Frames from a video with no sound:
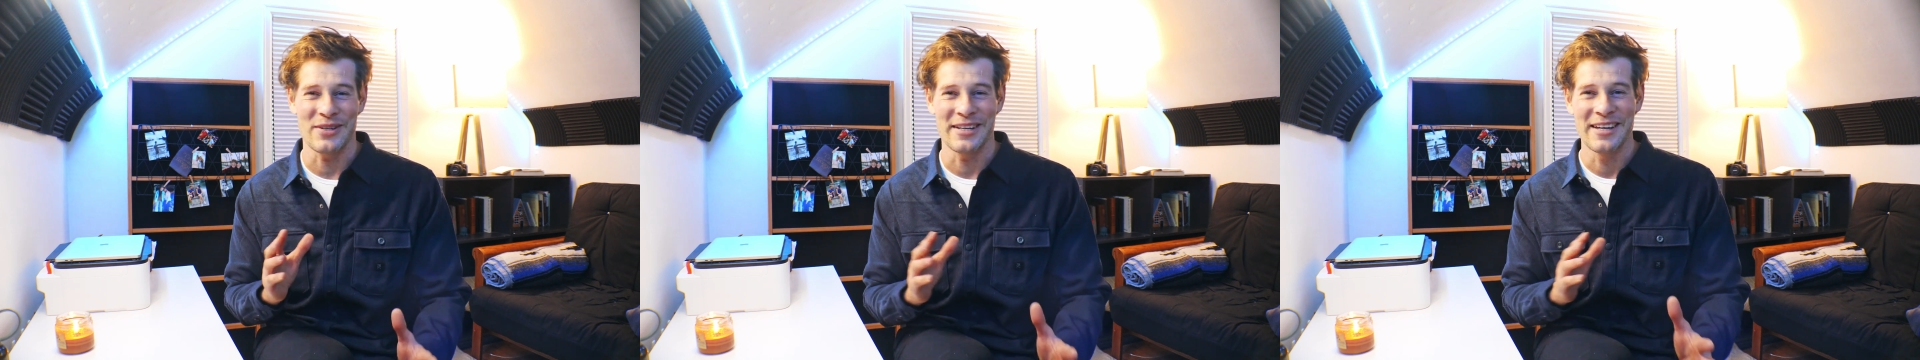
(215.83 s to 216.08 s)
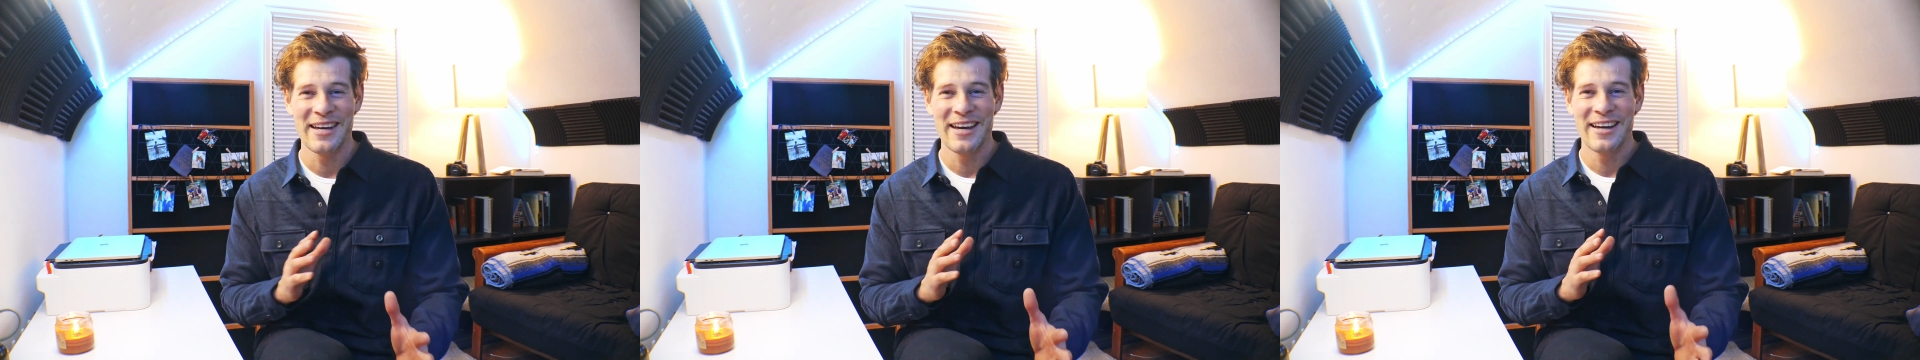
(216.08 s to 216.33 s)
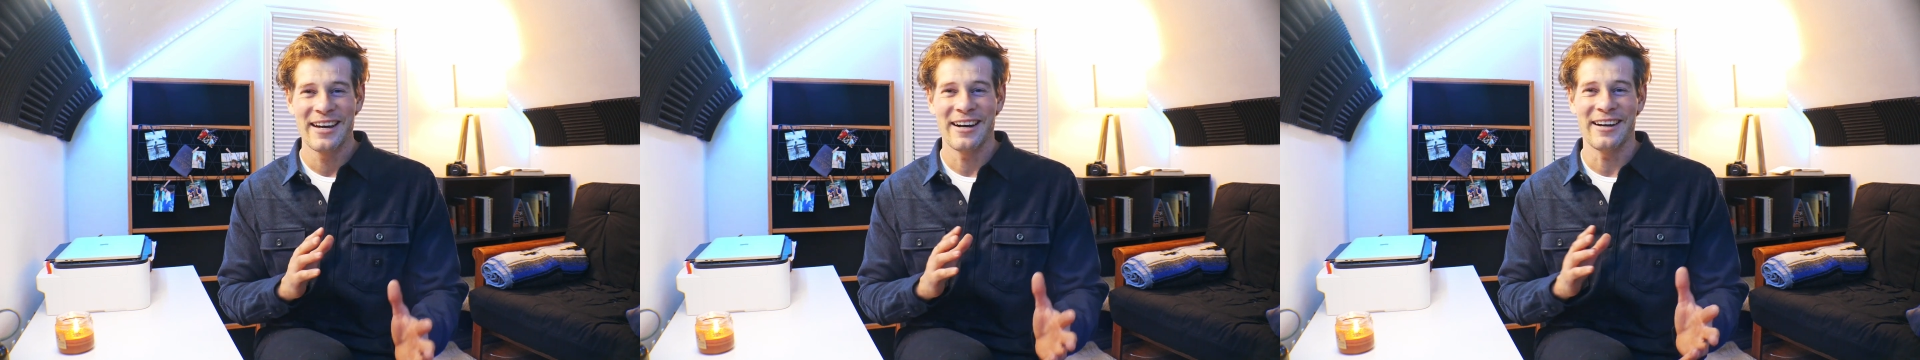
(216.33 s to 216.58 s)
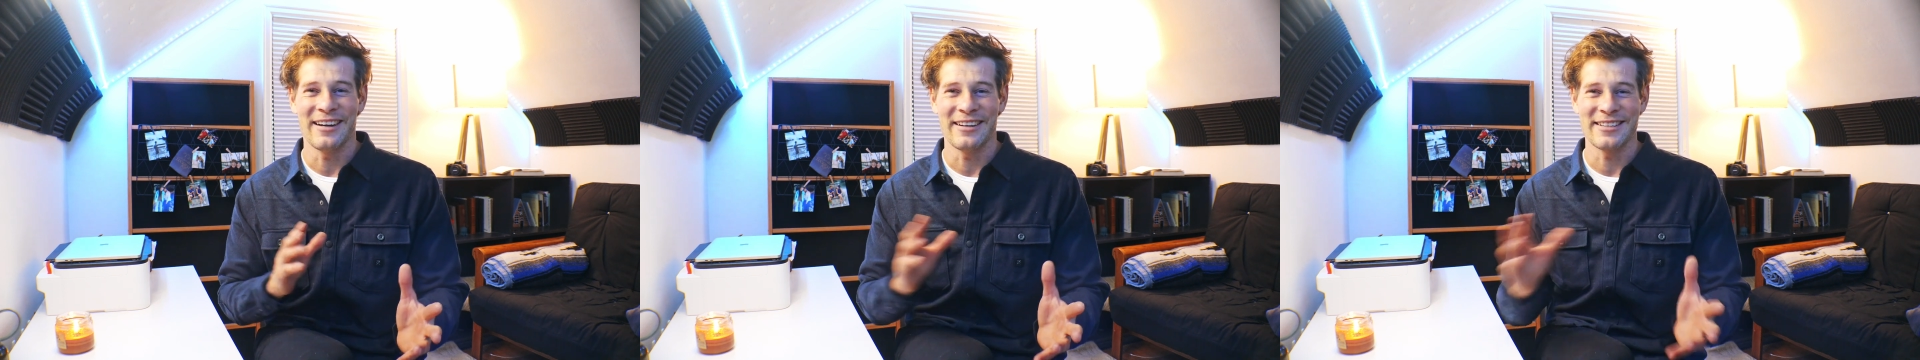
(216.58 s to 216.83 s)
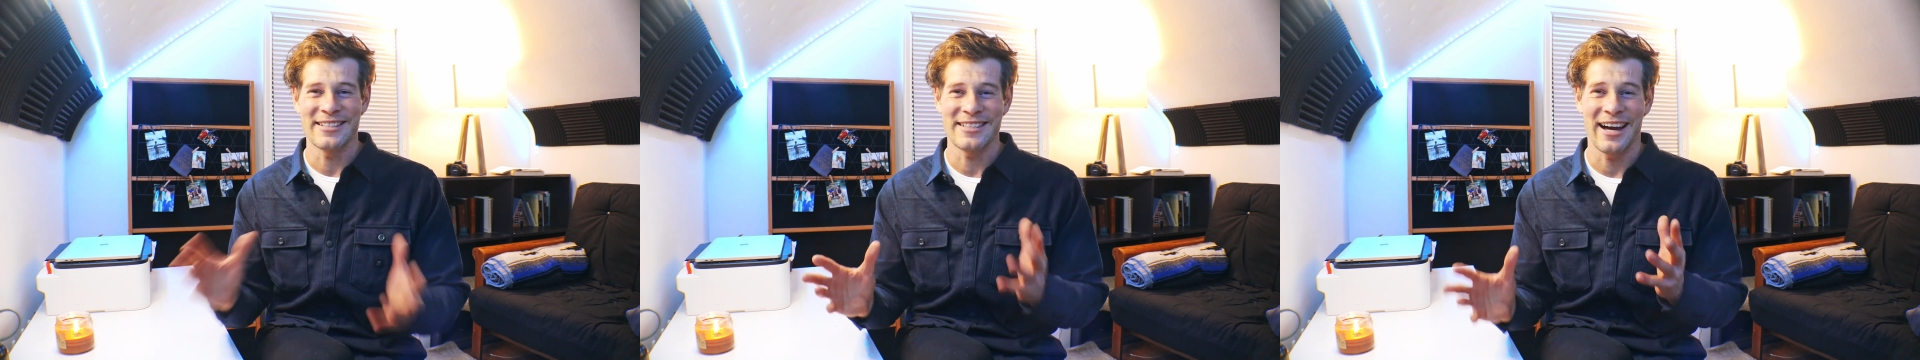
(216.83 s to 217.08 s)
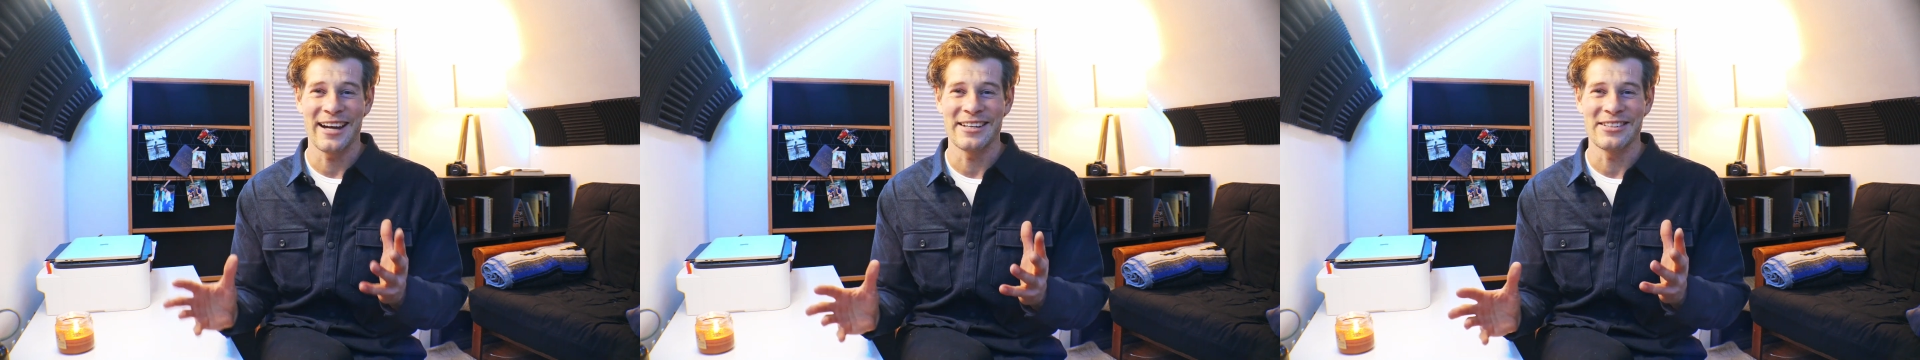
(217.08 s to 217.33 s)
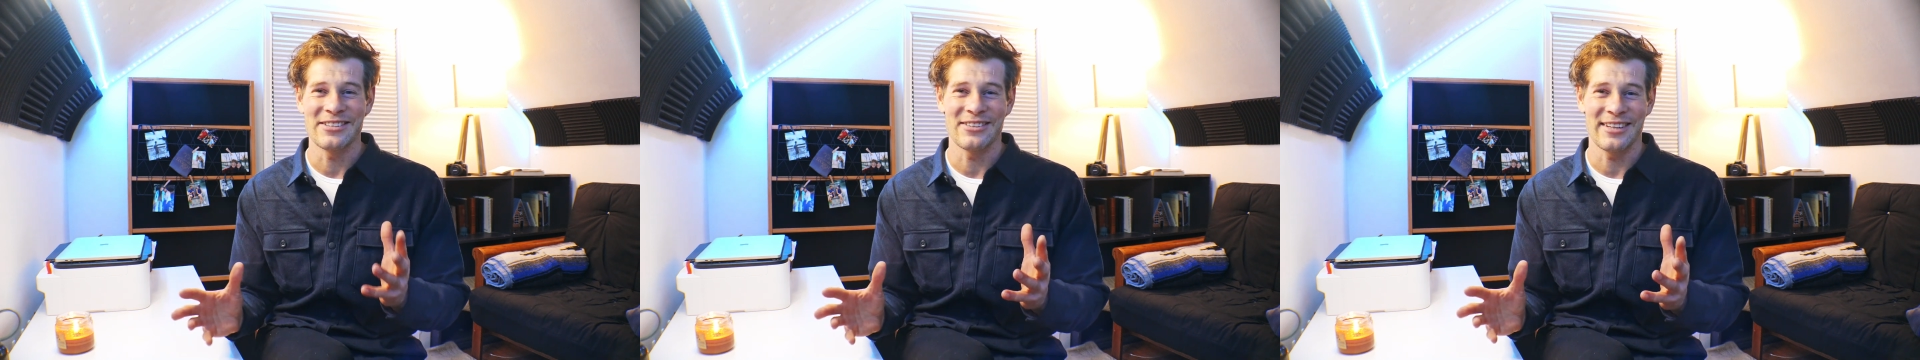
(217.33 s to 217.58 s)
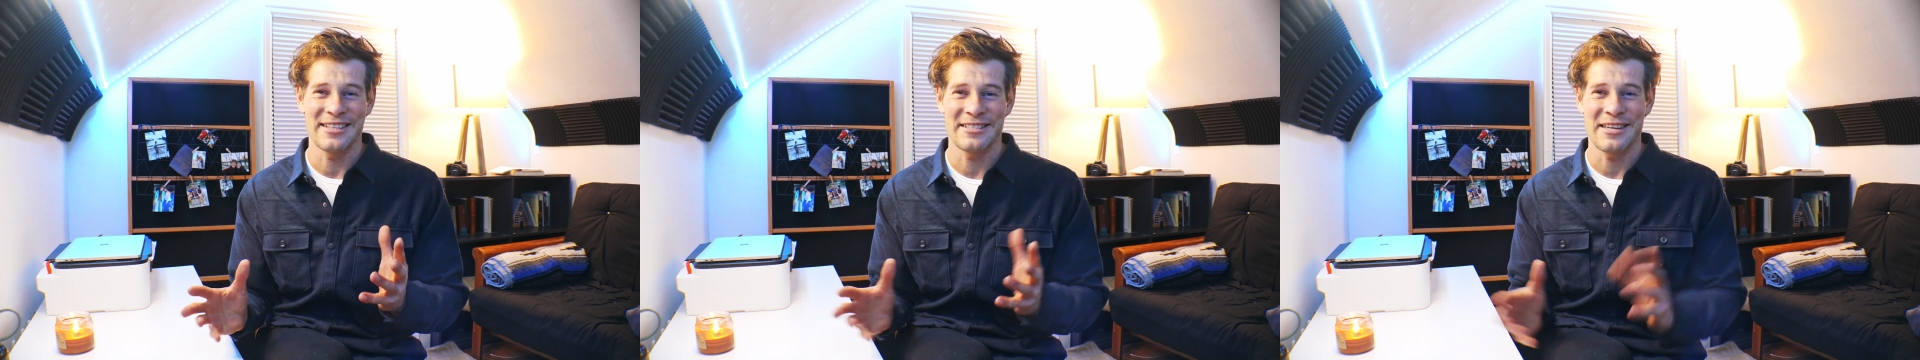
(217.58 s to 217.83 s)
and design
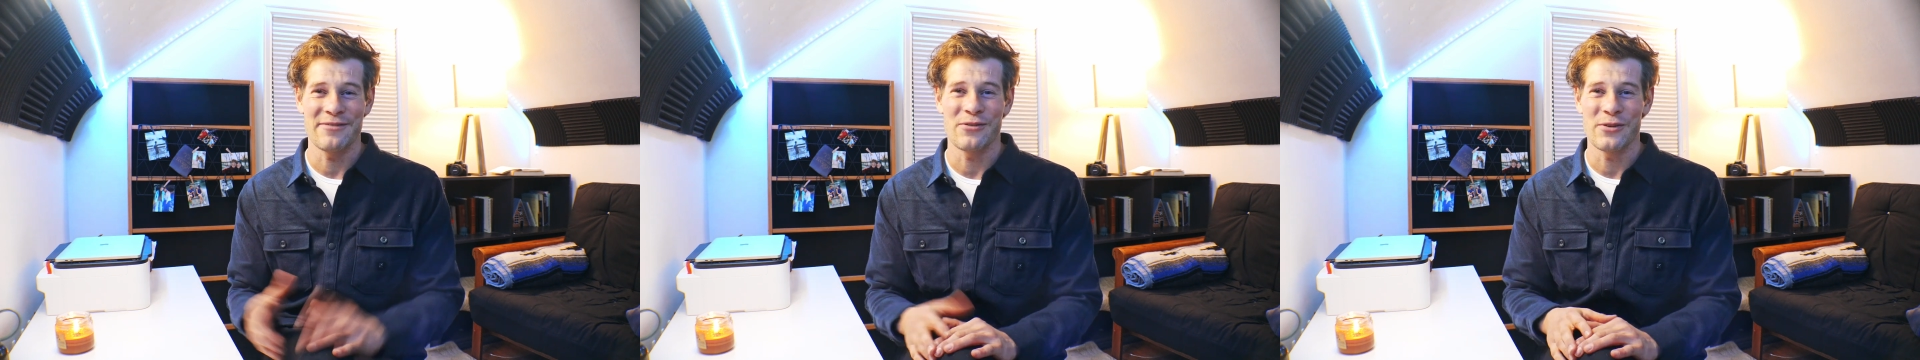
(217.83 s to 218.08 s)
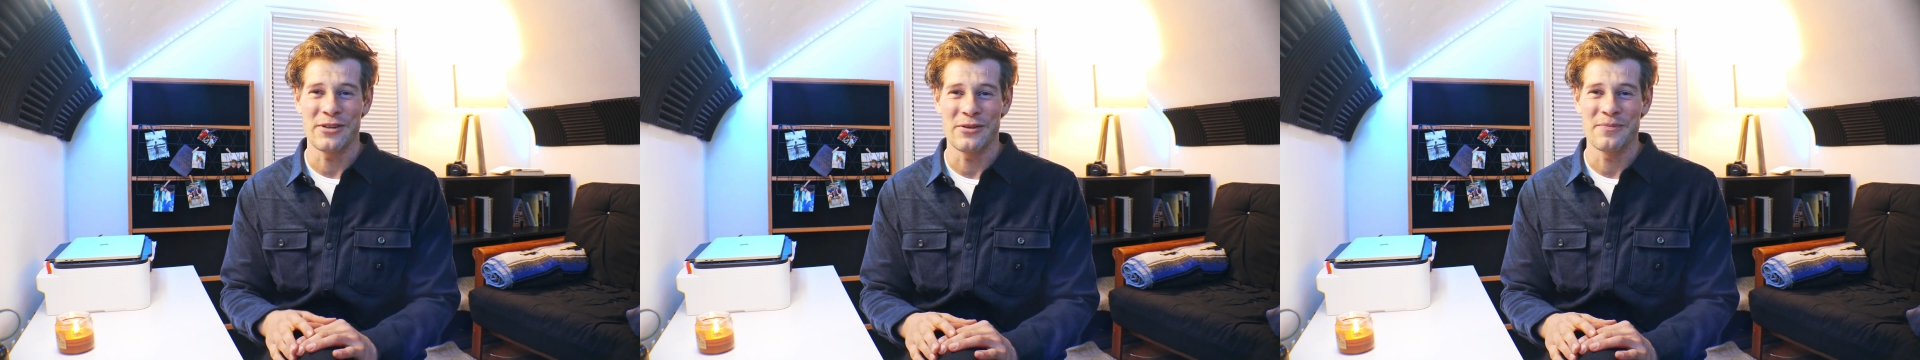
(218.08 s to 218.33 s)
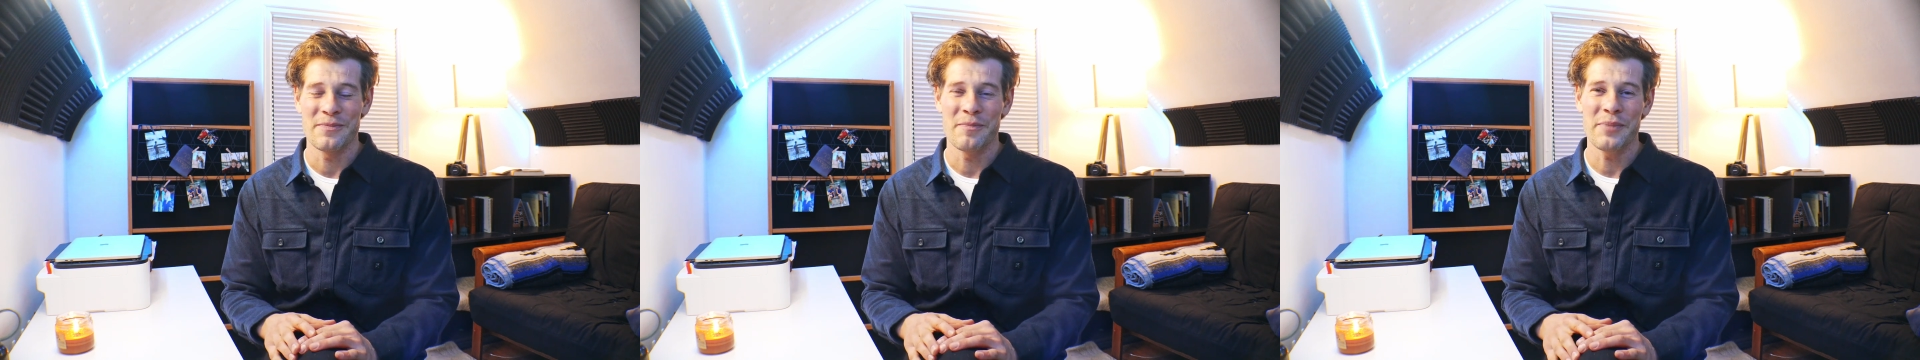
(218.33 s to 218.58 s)
your landscape for you.